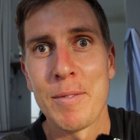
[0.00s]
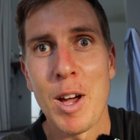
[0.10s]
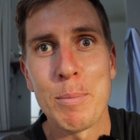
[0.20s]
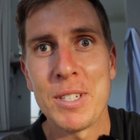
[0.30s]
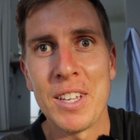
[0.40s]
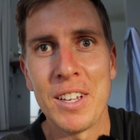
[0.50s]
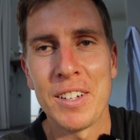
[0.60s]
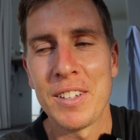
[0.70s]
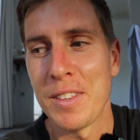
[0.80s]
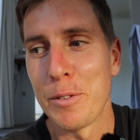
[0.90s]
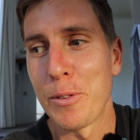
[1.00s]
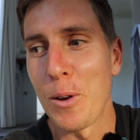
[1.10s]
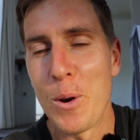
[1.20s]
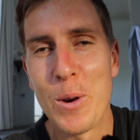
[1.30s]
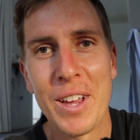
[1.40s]
upset the
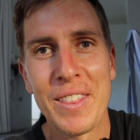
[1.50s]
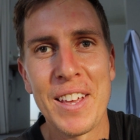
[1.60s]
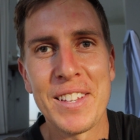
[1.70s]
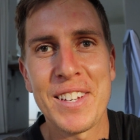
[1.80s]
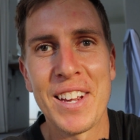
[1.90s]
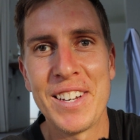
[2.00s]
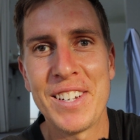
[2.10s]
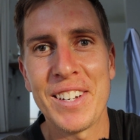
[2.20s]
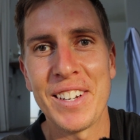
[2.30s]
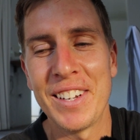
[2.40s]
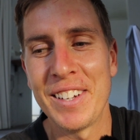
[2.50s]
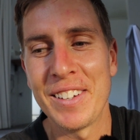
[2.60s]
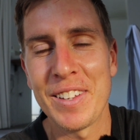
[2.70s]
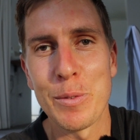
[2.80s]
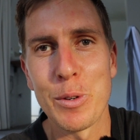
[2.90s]
flow at that stage.
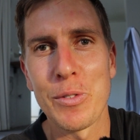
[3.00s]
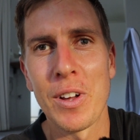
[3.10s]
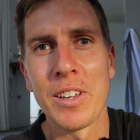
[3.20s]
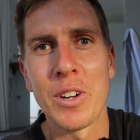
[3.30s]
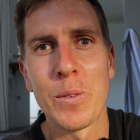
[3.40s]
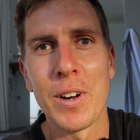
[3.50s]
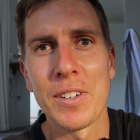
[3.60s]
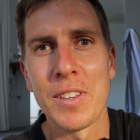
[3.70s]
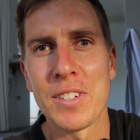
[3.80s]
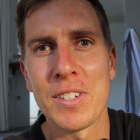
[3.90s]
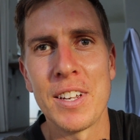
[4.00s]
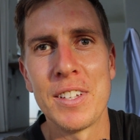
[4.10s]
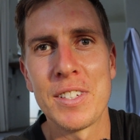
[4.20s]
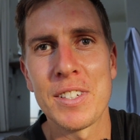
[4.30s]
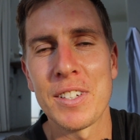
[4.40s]
And yeah, we finally got round to the
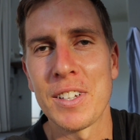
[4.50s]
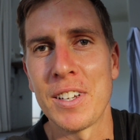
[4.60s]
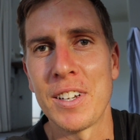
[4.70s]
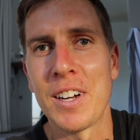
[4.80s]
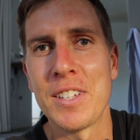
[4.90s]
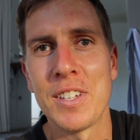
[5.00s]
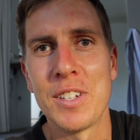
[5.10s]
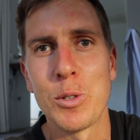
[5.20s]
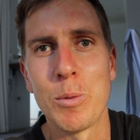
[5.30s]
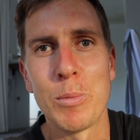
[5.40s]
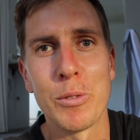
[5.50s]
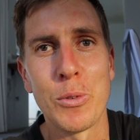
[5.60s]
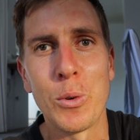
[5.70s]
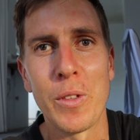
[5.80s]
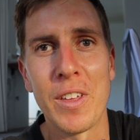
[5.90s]
stairs. I said to him
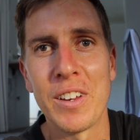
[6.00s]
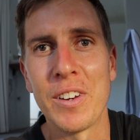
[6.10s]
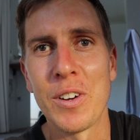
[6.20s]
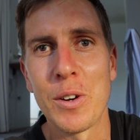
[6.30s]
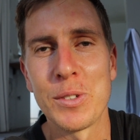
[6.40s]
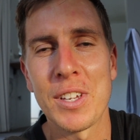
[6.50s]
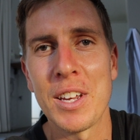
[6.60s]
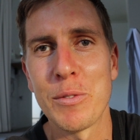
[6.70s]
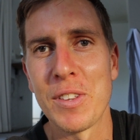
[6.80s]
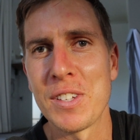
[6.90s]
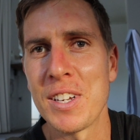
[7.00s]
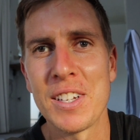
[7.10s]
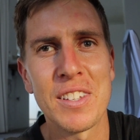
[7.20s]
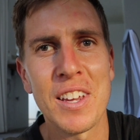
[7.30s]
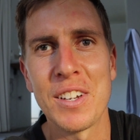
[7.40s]
before that, I was keen for the
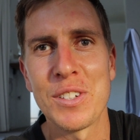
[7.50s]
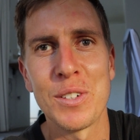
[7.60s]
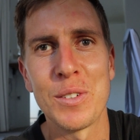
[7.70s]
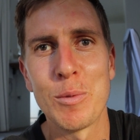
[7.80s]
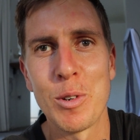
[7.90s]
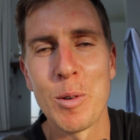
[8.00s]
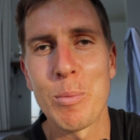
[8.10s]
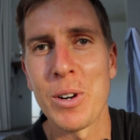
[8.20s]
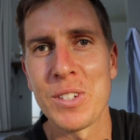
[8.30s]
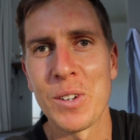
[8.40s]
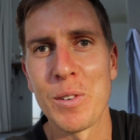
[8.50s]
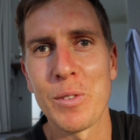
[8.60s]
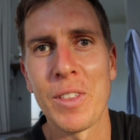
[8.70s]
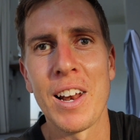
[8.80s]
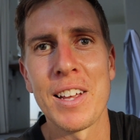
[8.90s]
stairs, keen to, press on
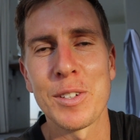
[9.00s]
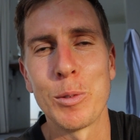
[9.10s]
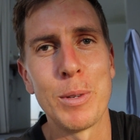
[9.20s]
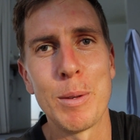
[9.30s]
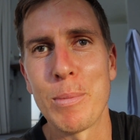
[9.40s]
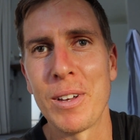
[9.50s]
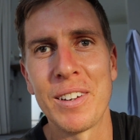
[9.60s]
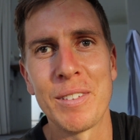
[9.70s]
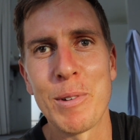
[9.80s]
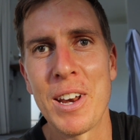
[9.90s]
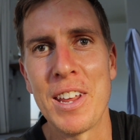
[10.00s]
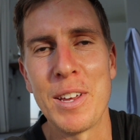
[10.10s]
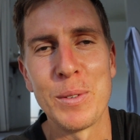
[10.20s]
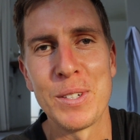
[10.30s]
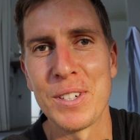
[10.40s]
for the last little bit, but my
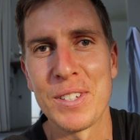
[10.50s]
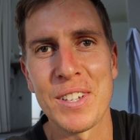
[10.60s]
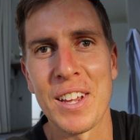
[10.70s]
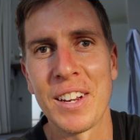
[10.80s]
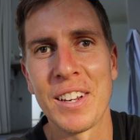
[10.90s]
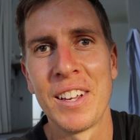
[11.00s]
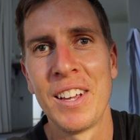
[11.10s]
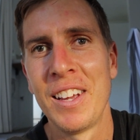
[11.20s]
knee was just saying,